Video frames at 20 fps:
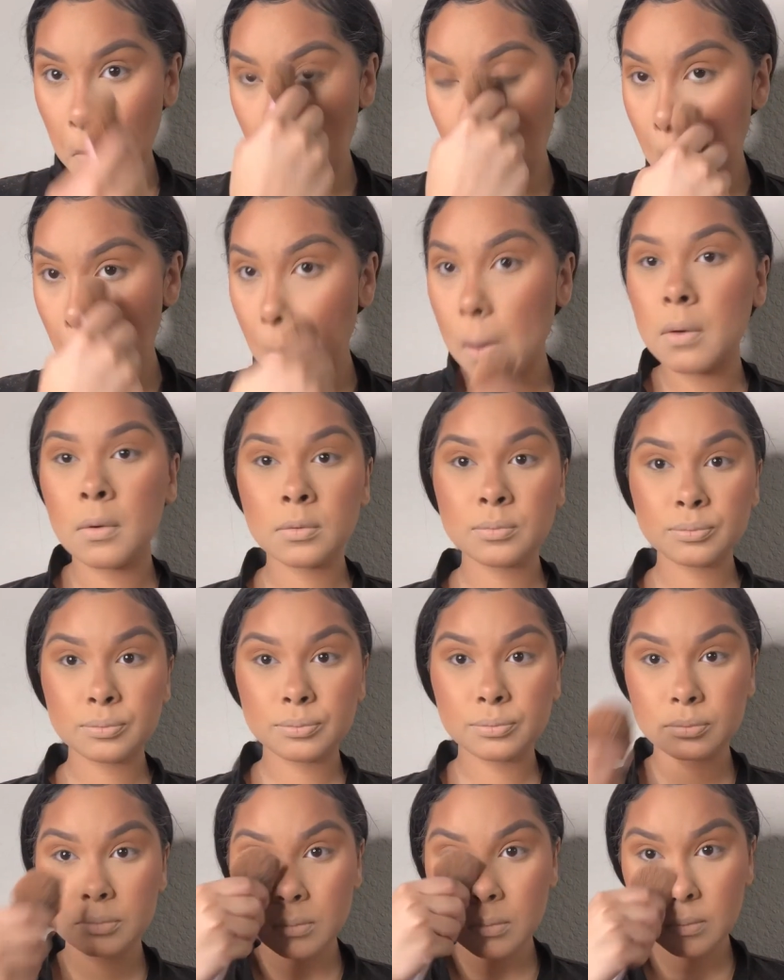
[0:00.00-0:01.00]
And now I'm
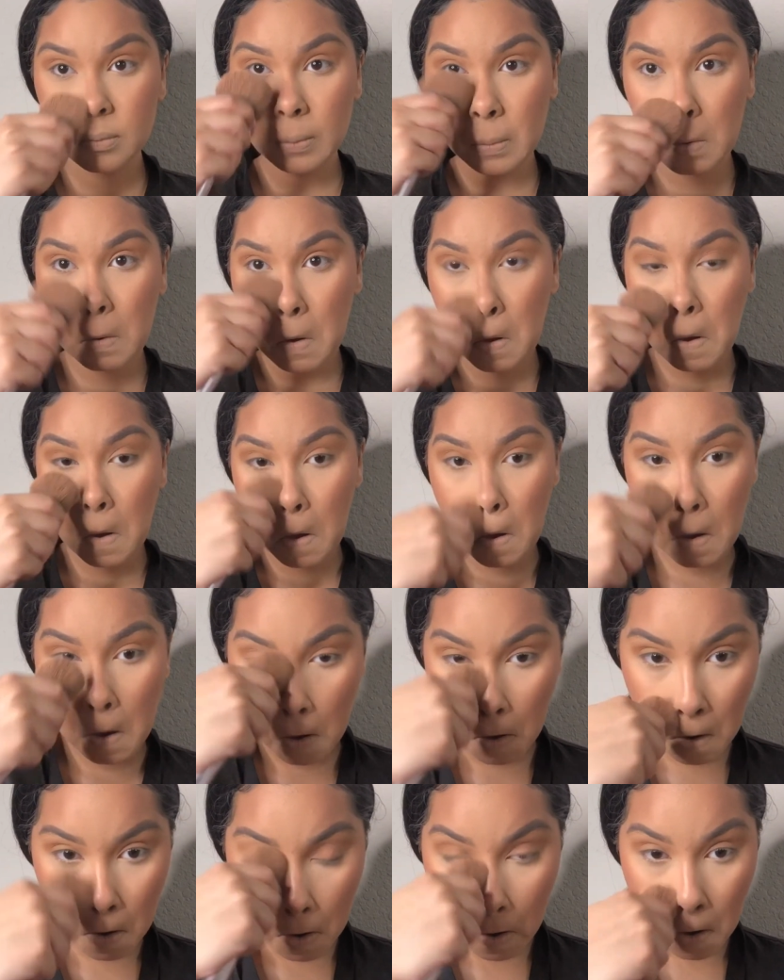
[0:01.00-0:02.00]
just, cleaning
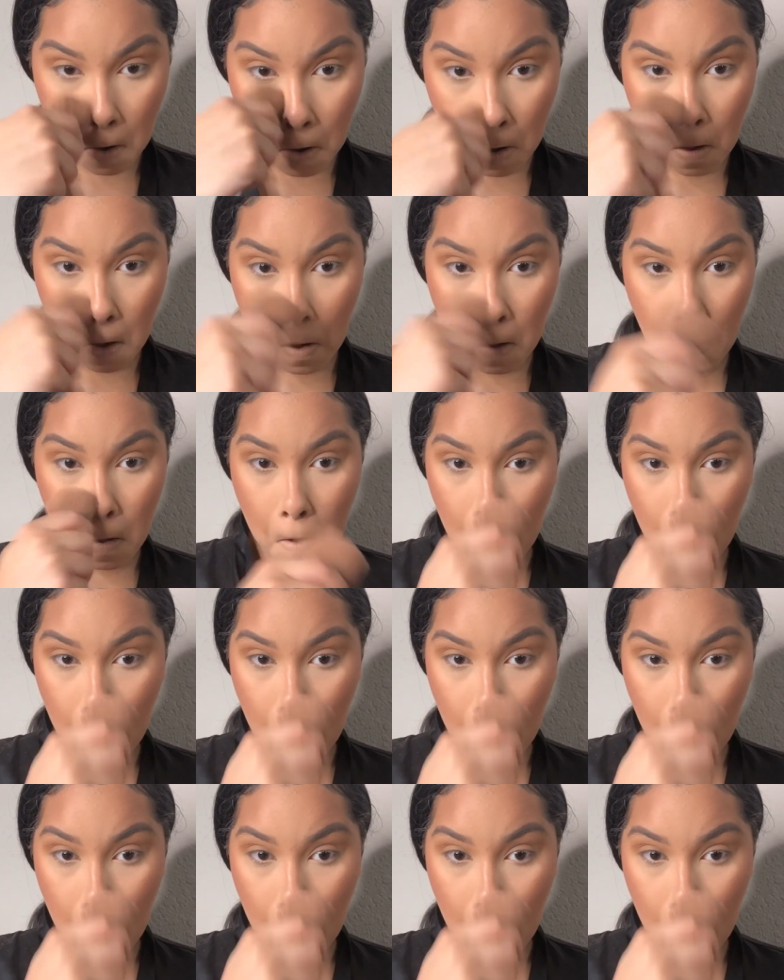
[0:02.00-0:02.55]
up everything,